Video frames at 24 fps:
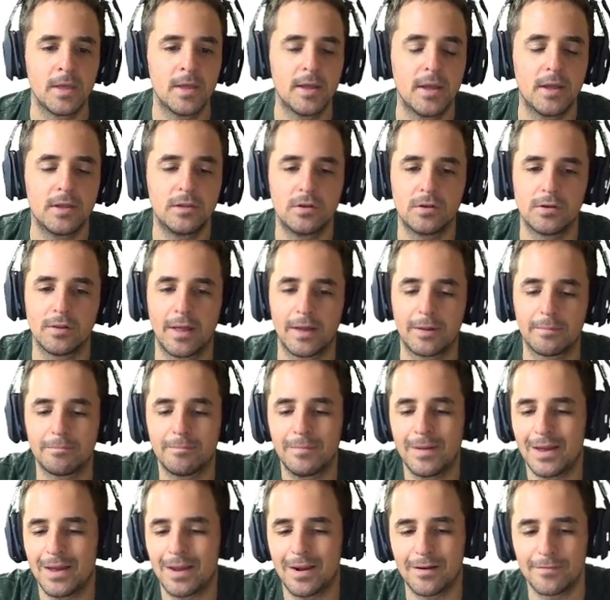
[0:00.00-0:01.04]
and you're like,
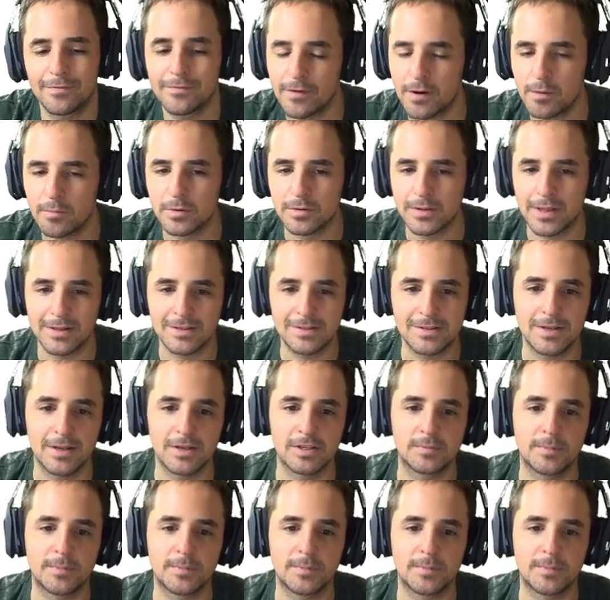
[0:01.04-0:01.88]
man, I fumbled, that stinks.